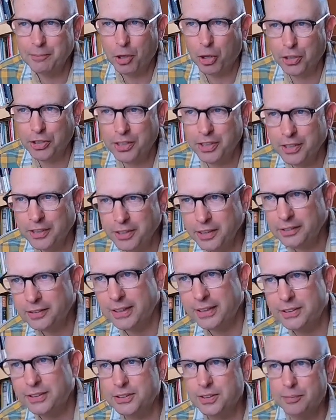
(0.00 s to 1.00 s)

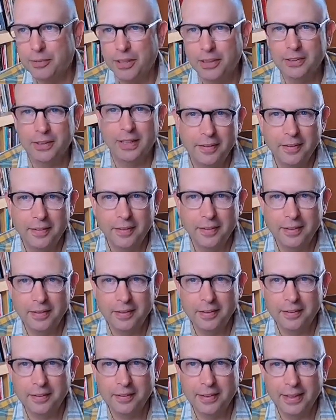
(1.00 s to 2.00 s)
articulate something like,
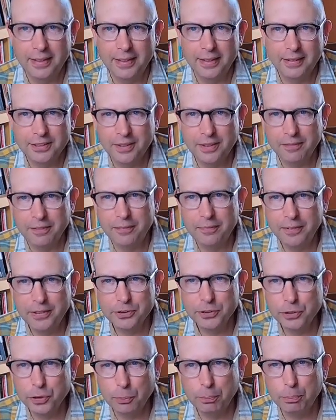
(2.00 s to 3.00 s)
like this that it feels
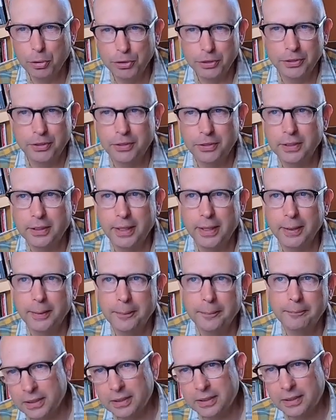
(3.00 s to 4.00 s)
so pertinent today.
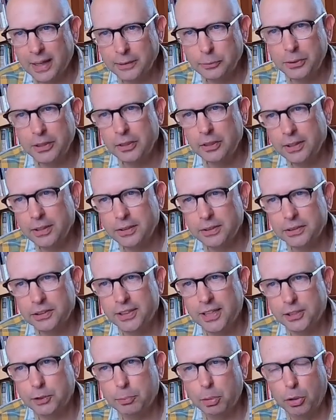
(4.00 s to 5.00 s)
As we look at this
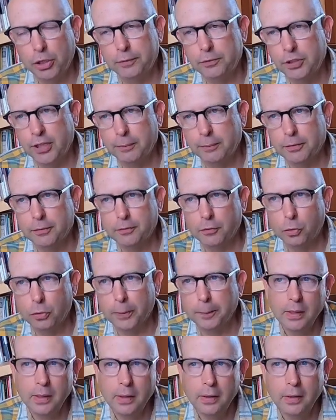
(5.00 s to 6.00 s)
next part of chapter four,
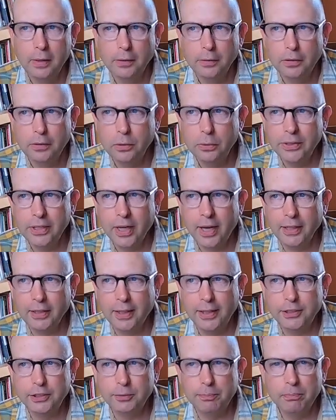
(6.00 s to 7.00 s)
Dewey
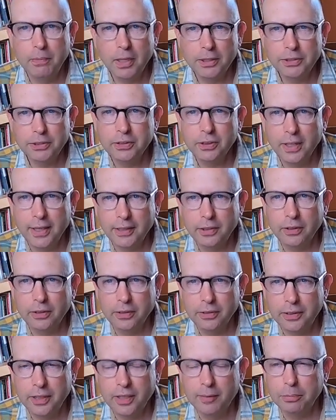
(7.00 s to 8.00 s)
highlights, much like our
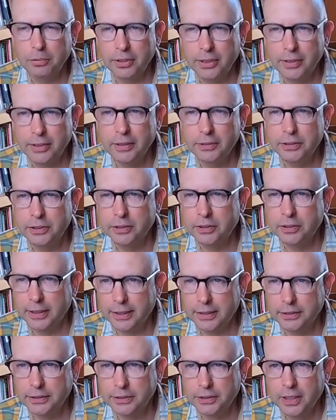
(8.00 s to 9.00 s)
contemporary digital
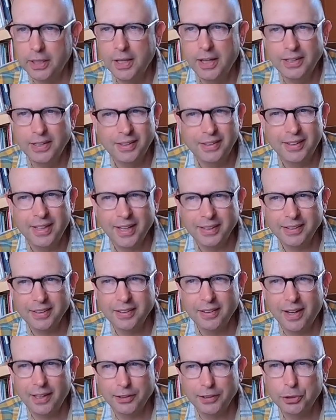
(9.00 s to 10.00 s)
age, the
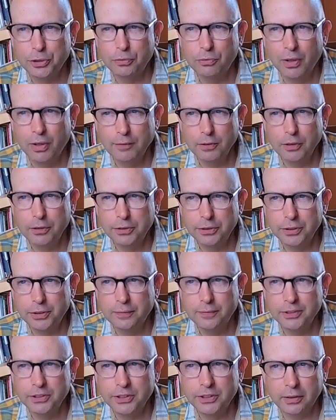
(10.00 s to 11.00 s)
technological revolution of
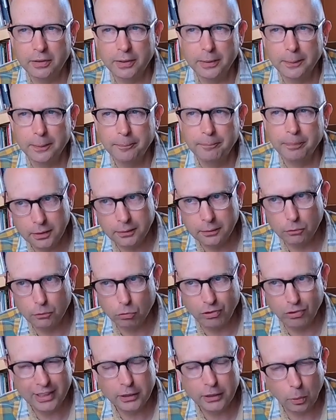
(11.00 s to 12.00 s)
his era
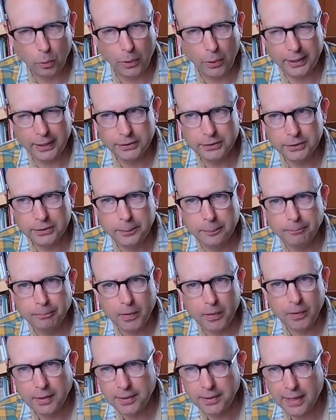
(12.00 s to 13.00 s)
railways,
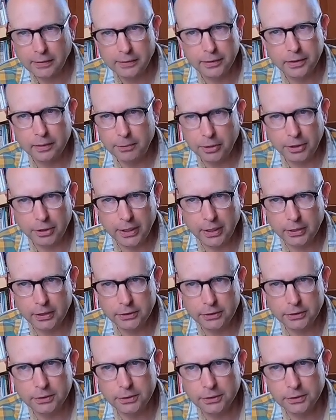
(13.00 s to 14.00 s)

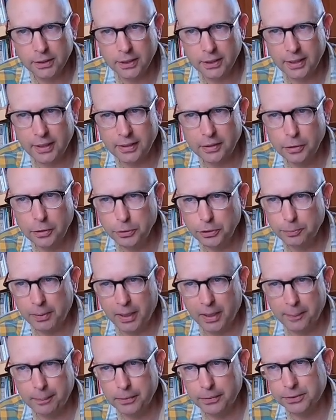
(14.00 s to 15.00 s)
telecommunications, and
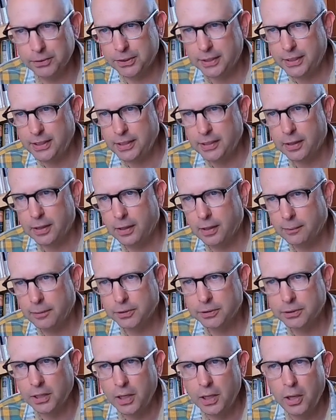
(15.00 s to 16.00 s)
newspapers and e
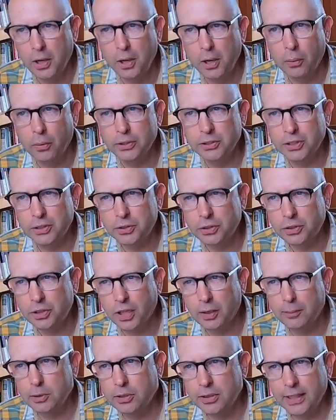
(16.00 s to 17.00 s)
commerce was a
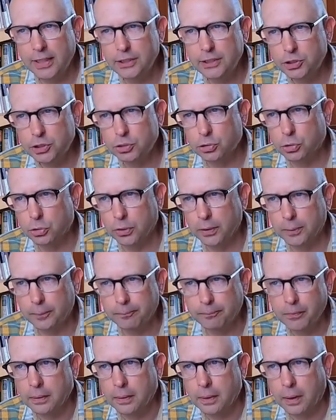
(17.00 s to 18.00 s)
double edged sword.
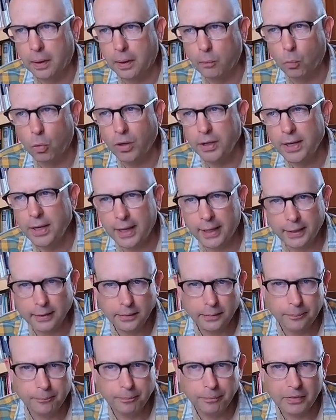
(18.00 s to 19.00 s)
On one hand,
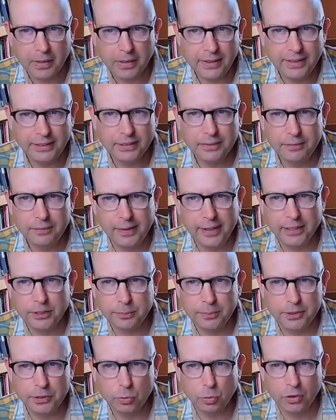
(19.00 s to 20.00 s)
these
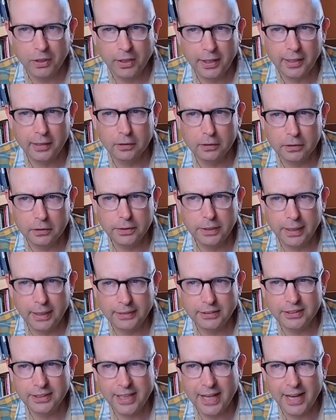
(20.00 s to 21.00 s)
advancements were heralded
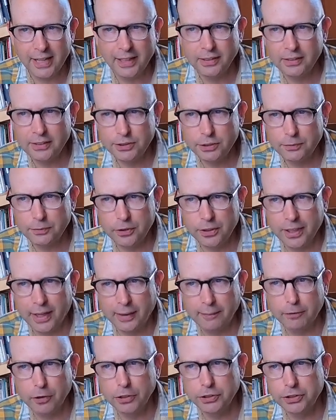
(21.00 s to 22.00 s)
as catalysts for
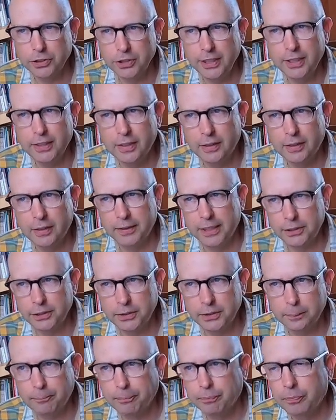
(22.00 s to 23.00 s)
diversity and
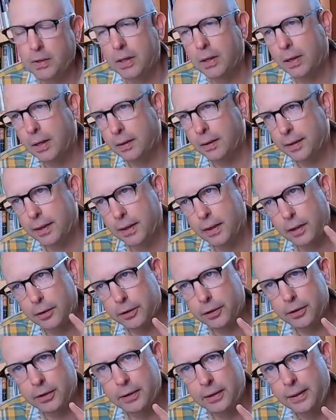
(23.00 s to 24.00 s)
innovation. On the
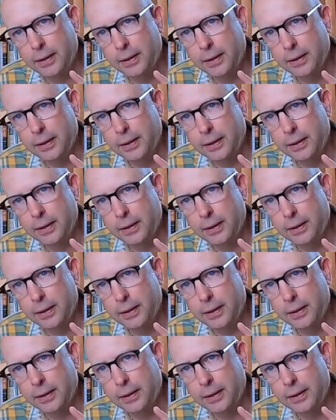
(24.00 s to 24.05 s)
other,